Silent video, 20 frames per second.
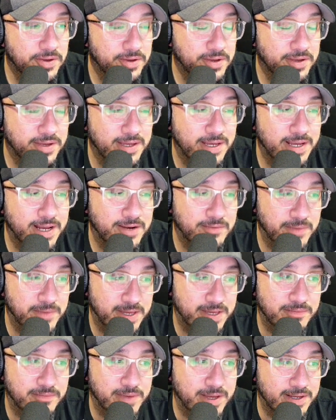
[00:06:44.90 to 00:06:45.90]
You got to
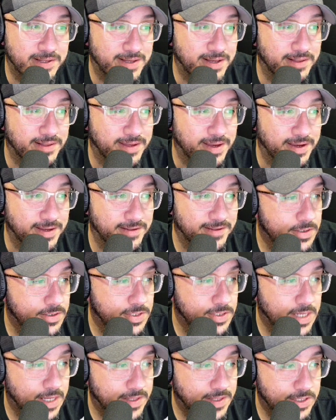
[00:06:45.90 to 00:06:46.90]
make it make sense, guys.
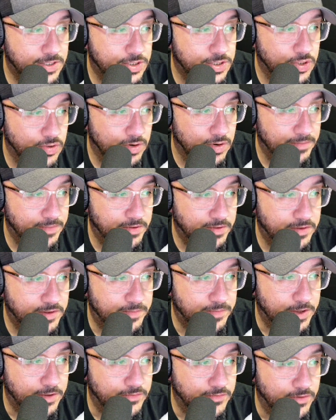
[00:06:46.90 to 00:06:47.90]
I think durable is
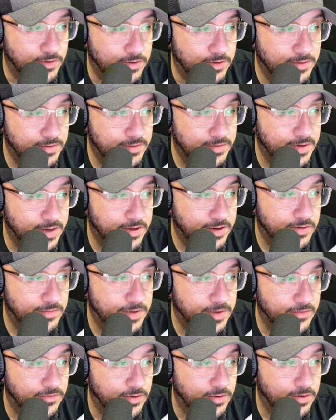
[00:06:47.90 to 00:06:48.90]
spelled wrong. I could
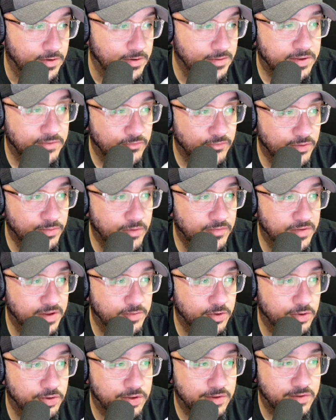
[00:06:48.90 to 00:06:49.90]
be wrong. Remove the
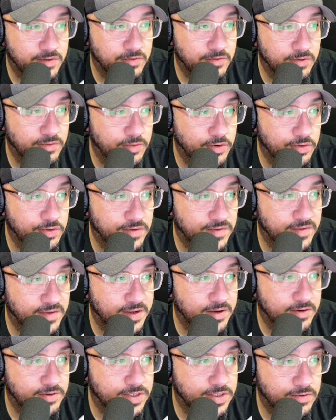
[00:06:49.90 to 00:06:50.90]
emojis. Don't do emojis in
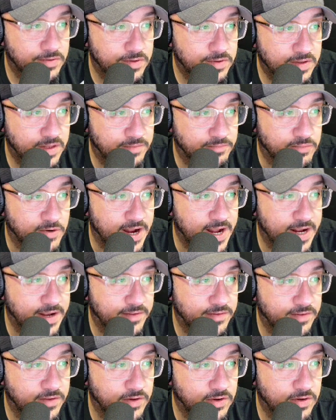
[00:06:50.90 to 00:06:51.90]
here. Don't do these
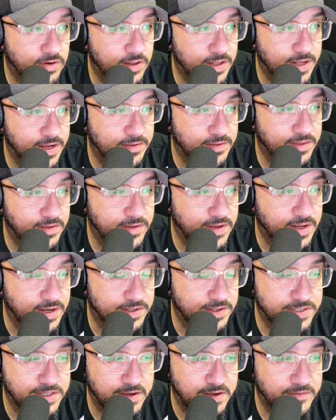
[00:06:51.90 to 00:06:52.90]
brackets to call out this kind
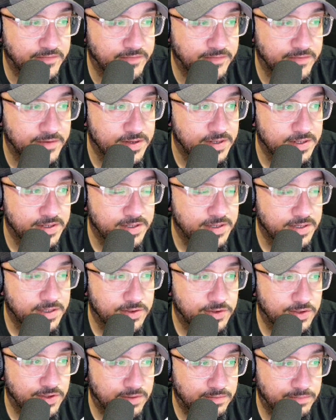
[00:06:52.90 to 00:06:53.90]
of stuff.
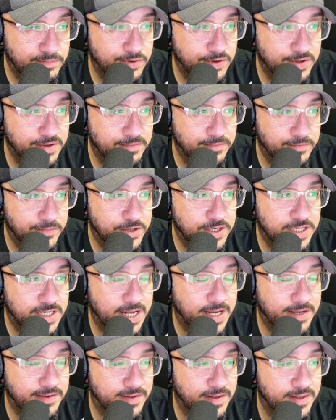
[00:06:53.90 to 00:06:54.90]
Just put
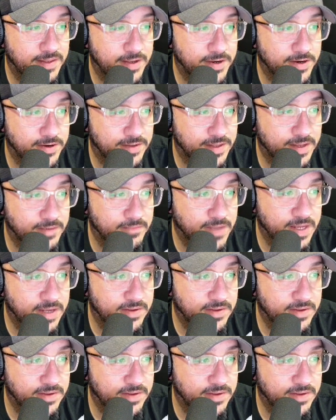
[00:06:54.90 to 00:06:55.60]
text in there that makes